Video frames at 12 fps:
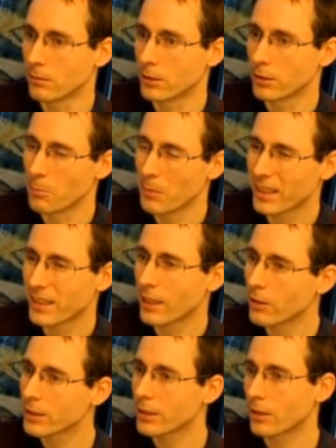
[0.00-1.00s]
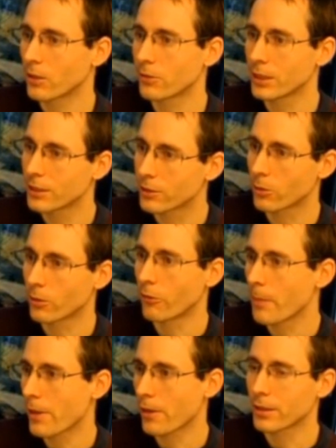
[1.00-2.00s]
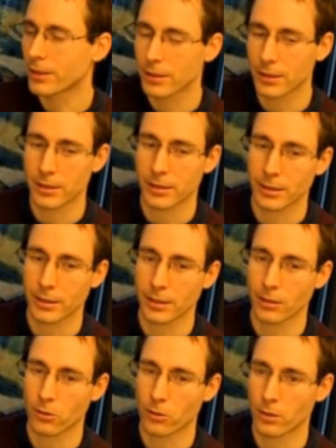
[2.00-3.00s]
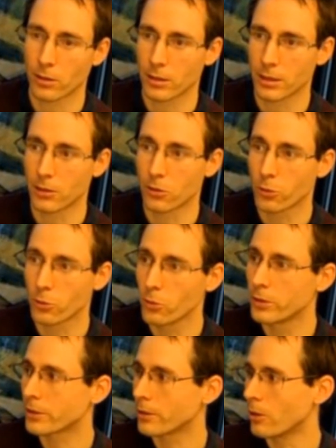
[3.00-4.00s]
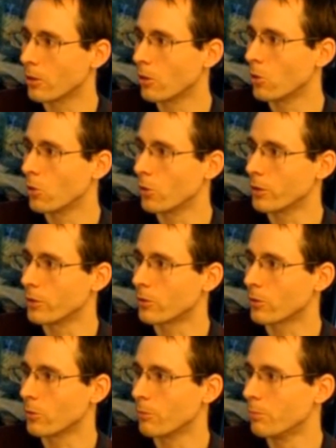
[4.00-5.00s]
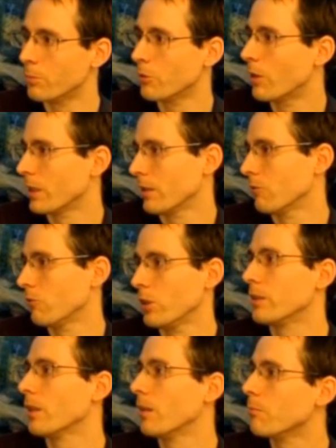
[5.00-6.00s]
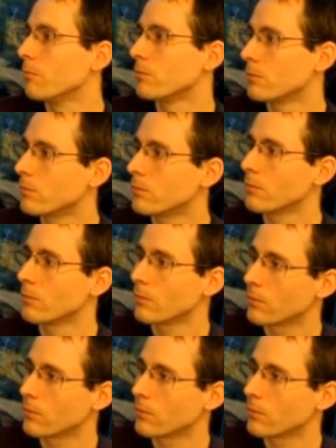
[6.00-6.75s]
the main downside of these sort of methods is that they're currently too slow to be run in real time.